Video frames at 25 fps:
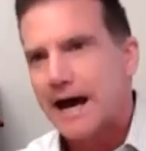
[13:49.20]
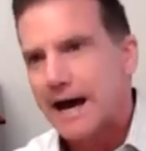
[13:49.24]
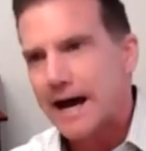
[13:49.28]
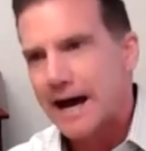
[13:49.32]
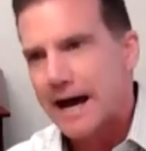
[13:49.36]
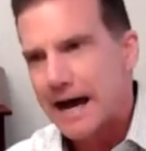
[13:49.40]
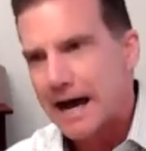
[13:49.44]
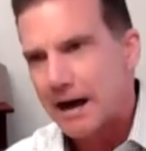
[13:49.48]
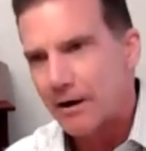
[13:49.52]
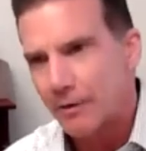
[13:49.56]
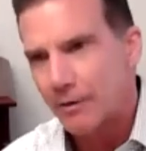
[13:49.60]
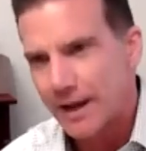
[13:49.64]

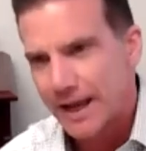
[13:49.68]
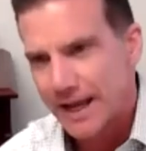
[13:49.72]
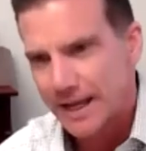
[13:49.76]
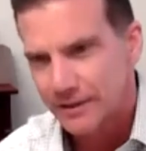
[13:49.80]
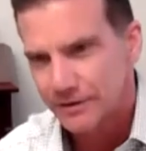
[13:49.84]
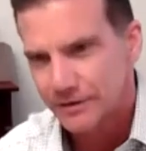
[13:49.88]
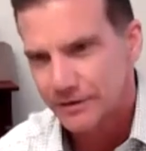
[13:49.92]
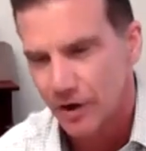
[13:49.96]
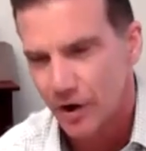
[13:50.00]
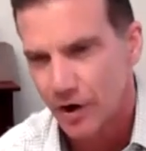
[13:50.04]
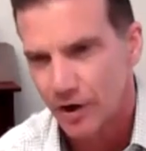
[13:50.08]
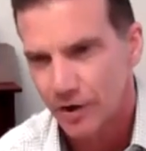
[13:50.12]
How
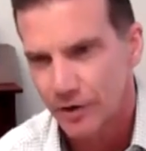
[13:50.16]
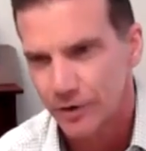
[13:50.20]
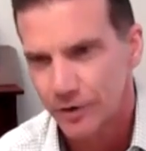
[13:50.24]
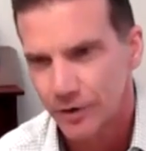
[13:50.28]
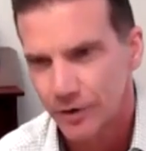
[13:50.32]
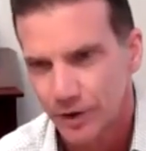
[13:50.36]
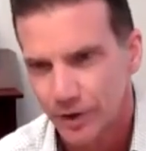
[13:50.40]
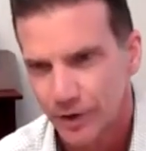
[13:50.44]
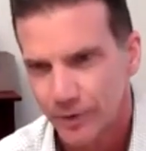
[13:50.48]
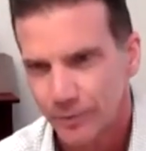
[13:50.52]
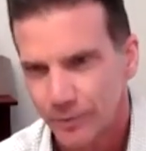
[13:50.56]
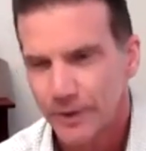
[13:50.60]
hands-on are you
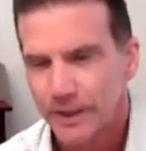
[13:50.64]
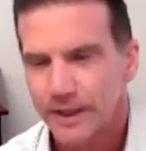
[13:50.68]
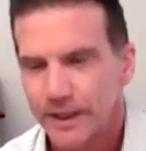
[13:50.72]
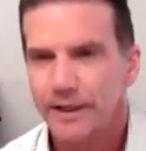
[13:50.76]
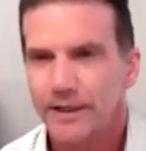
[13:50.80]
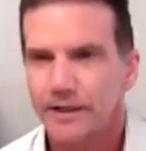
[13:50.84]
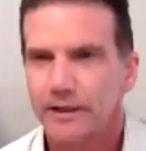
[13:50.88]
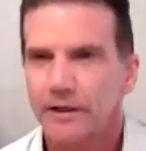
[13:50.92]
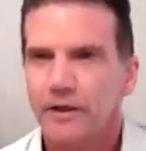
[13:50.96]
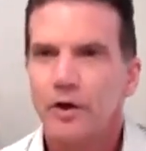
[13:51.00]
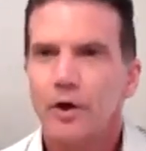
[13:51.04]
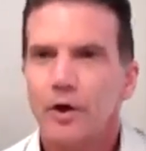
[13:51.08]
going to
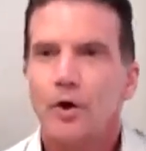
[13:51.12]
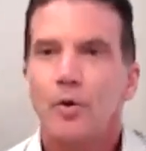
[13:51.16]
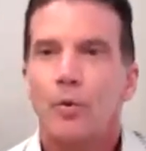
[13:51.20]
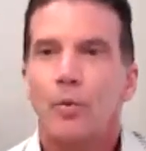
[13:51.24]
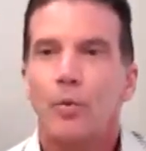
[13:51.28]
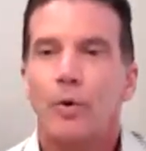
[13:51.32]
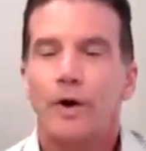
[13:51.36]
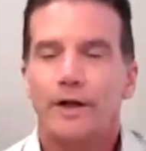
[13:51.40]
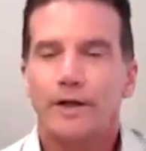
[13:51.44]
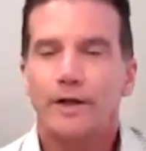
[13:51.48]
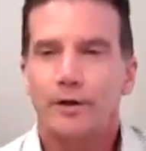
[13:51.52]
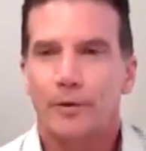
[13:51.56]
be?
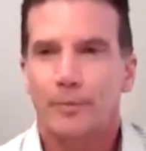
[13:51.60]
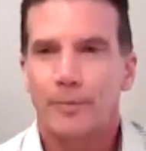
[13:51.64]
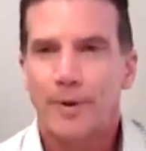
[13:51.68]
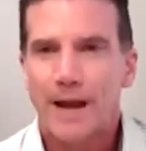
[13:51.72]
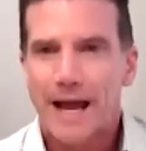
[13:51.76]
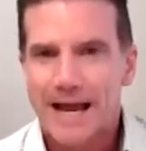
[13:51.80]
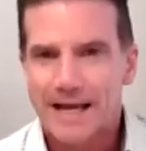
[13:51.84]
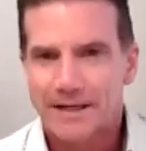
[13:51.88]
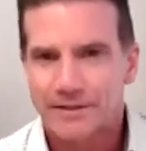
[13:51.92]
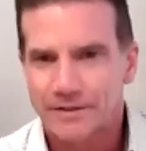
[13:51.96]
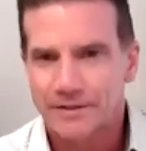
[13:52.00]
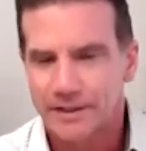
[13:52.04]
What are your
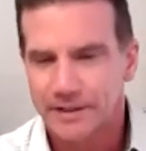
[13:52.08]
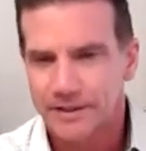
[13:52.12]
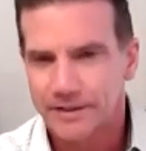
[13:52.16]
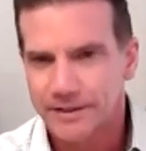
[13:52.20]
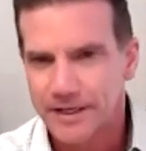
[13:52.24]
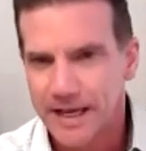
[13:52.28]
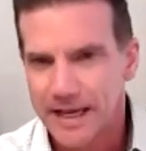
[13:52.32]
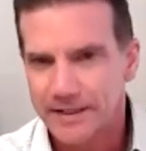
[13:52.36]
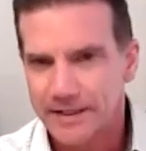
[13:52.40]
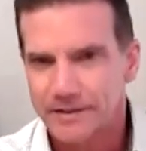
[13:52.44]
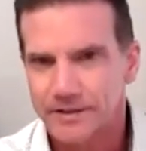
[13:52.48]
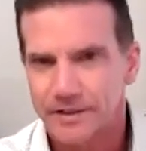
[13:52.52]
past
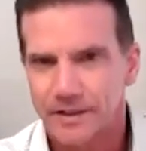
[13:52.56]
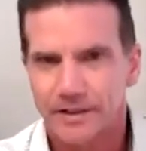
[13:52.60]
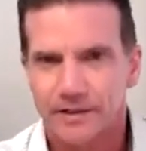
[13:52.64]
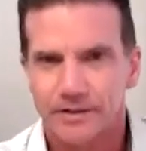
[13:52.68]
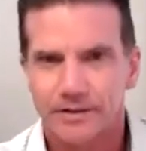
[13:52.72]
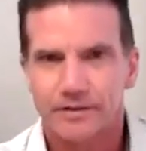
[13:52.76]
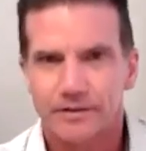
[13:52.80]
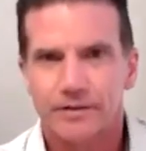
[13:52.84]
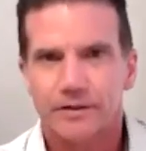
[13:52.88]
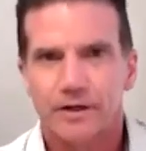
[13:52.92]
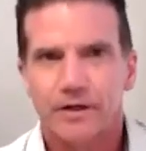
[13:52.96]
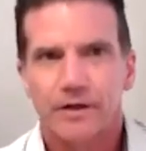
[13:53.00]

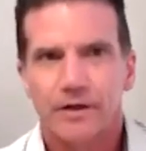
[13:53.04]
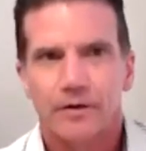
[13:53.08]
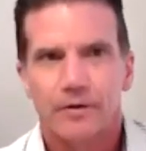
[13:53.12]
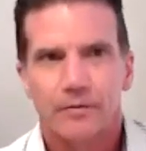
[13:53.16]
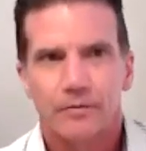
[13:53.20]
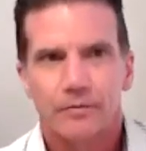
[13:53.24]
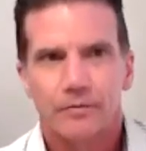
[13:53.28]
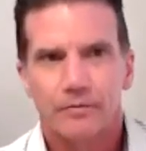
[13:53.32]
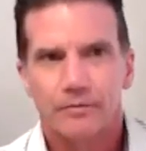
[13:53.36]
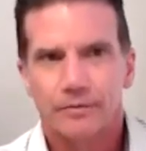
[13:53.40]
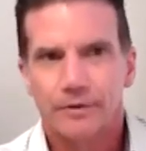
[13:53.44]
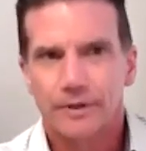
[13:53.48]
successes?
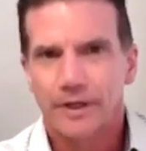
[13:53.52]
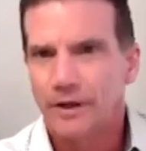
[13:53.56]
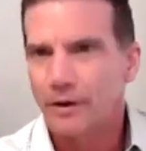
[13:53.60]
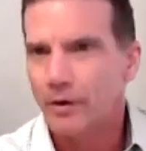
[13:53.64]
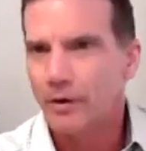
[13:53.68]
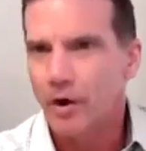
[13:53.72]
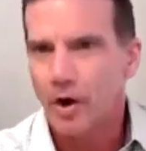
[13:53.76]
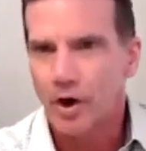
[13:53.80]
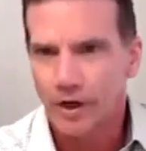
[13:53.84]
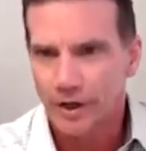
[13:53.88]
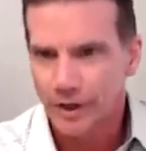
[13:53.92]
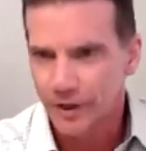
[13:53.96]

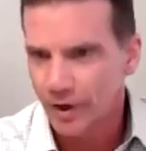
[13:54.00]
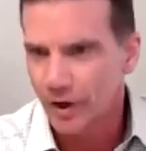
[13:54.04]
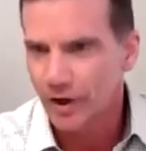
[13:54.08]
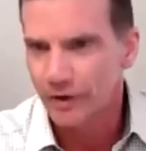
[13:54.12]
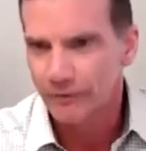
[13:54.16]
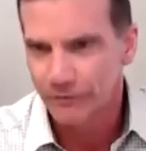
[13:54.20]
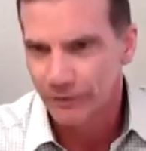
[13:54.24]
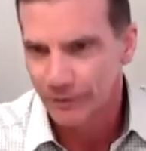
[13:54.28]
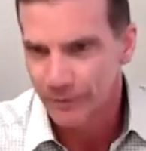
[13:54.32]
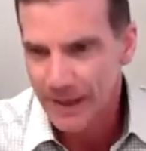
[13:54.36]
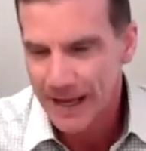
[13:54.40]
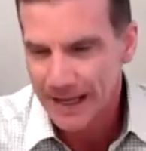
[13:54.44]
On and
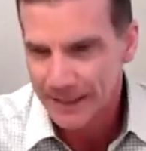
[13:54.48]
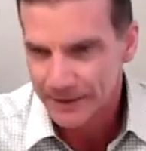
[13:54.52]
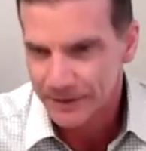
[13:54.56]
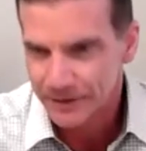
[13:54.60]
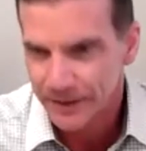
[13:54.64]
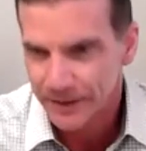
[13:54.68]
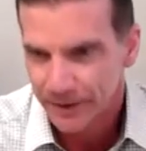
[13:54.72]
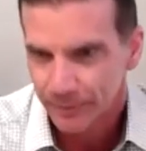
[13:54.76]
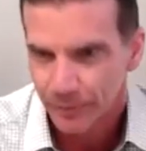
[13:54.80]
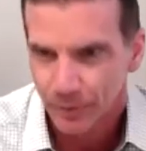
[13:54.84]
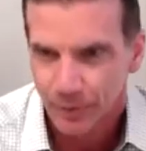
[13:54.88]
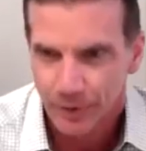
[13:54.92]
on from that
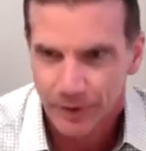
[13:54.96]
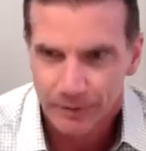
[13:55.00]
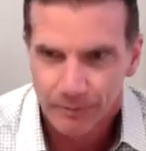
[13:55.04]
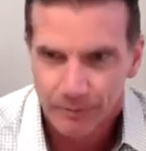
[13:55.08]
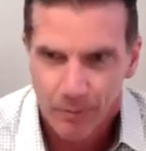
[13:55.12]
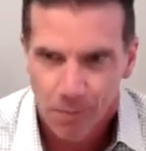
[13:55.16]
standpoint.